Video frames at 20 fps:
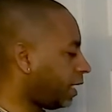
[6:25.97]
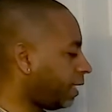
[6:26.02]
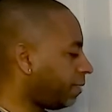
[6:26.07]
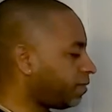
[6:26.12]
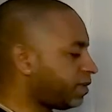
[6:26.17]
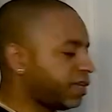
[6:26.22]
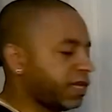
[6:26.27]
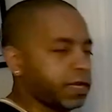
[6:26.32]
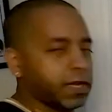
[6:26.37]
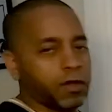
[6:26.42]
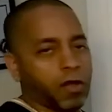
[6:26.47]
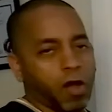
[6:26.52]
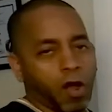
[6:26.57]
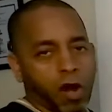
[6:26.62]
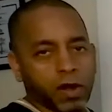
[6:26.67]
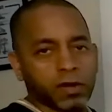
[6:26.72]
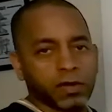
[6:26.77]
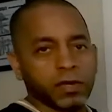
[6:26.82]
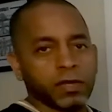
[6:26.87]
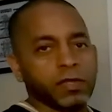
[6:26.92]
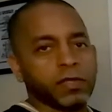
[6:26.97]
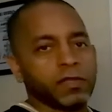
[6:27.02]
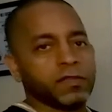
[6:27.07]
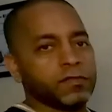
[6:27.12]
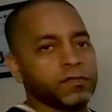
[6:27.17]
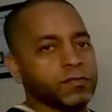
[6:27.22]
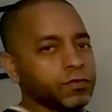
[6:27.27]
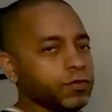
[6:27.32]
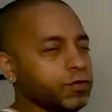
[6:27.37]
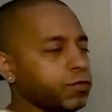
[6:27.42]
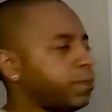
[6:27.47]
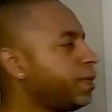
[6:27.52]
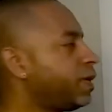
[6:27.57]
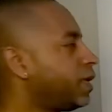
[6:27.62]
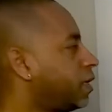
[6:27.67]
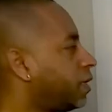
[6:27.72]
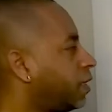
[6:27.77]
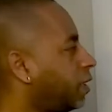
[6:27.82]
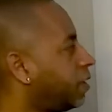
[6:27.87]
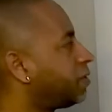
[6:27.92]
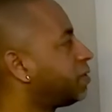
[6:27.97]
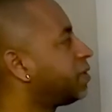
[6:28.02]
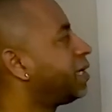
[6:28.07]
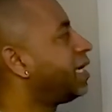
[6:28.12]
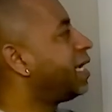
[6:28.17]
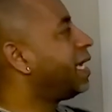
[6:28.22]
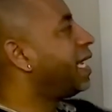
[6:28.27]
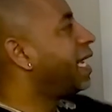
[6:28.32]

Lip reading: ATM card. So you, because